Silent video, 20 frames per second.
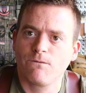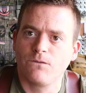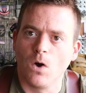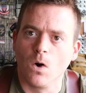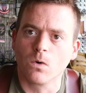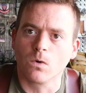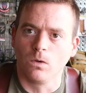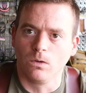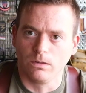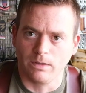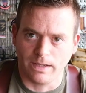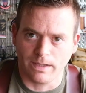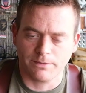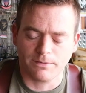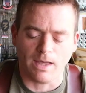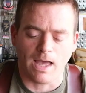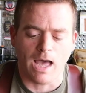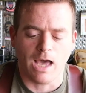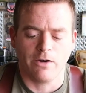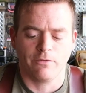focal
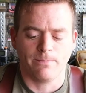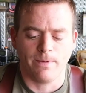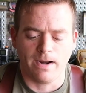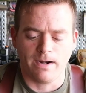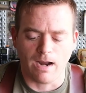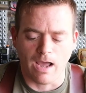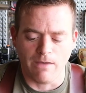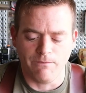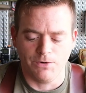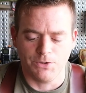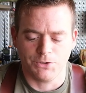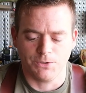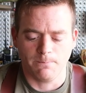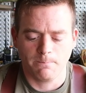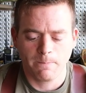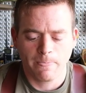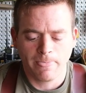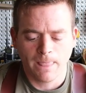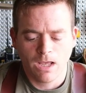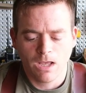length out of my night vision.
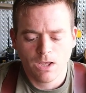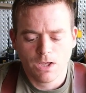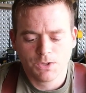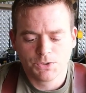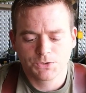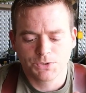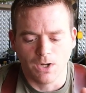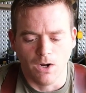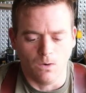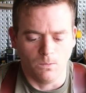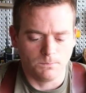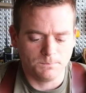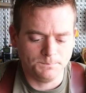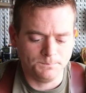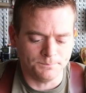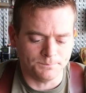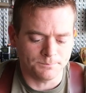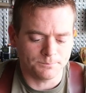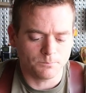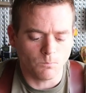So
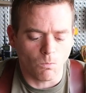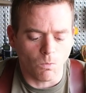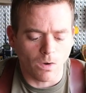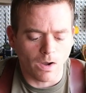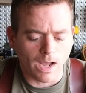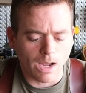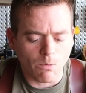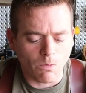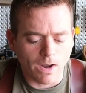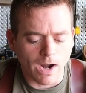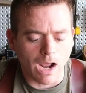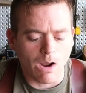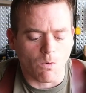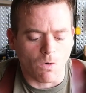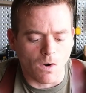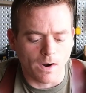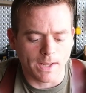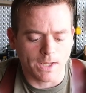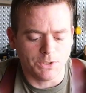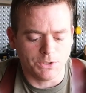why would I
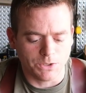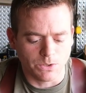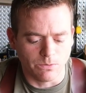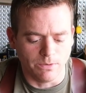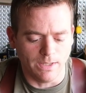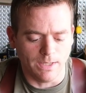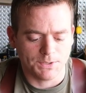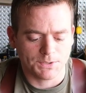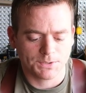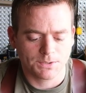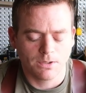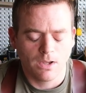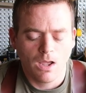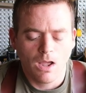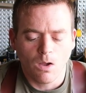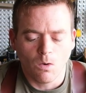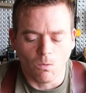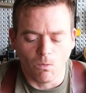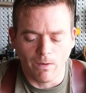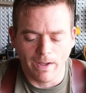want to do this?
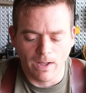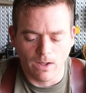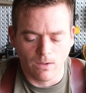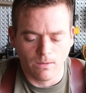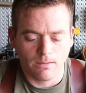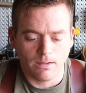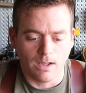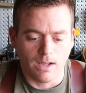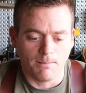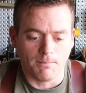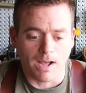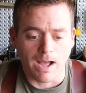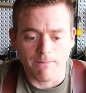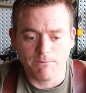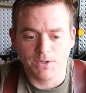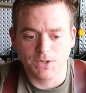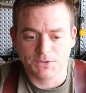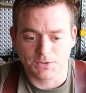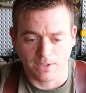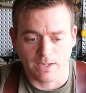Well,
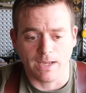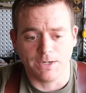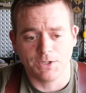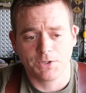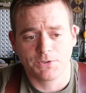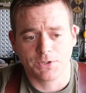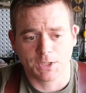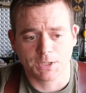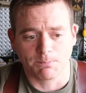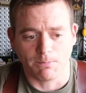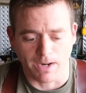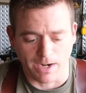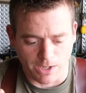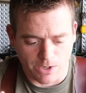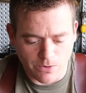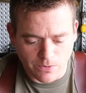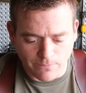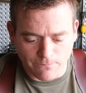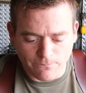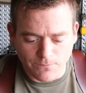obviously I just explained it.
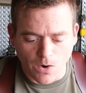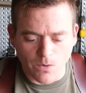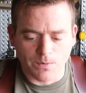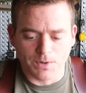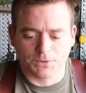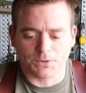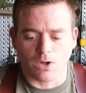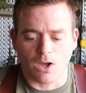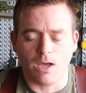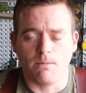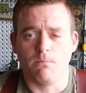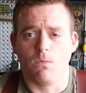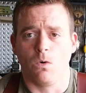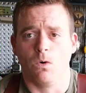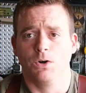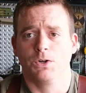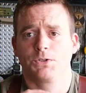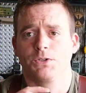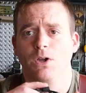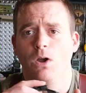You can focus on
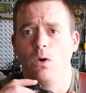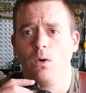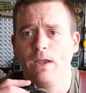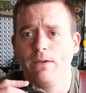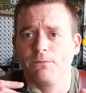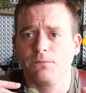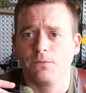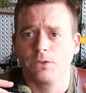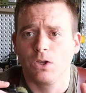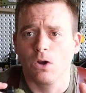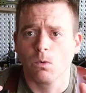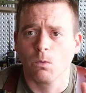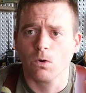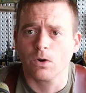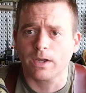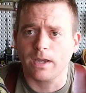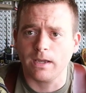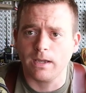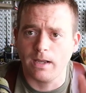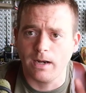more. So if you're
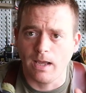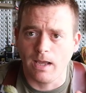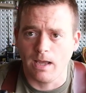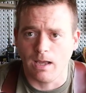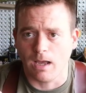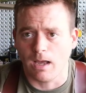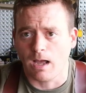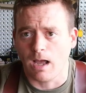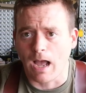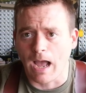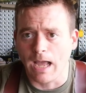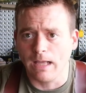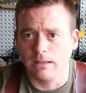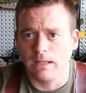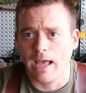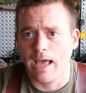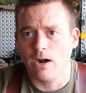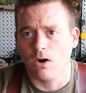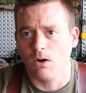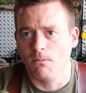working in a
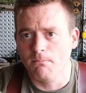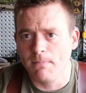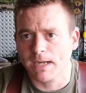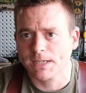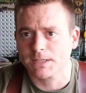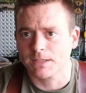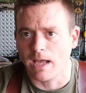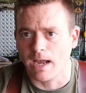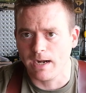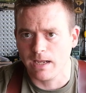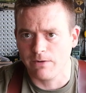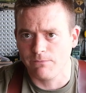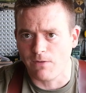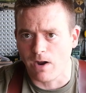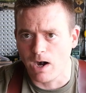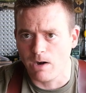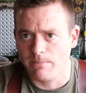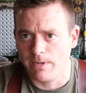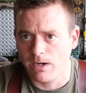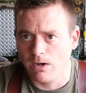highlight or a mixed lighting
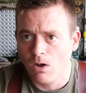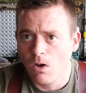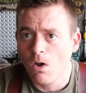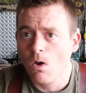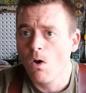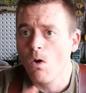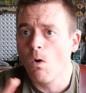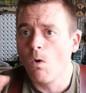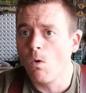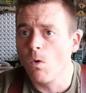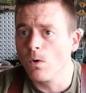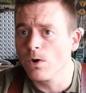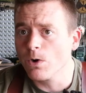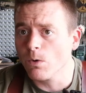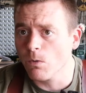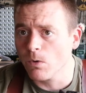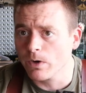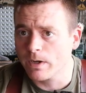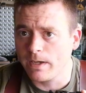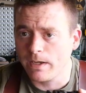environment, or you're
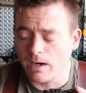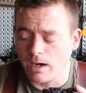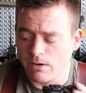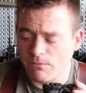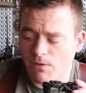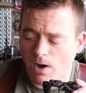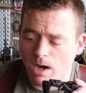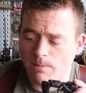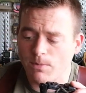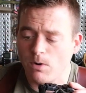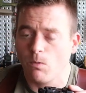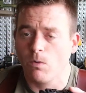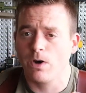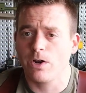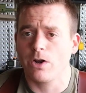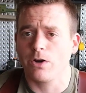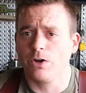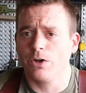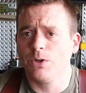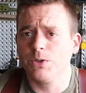working in an environment where
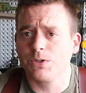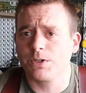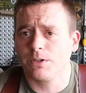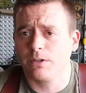you're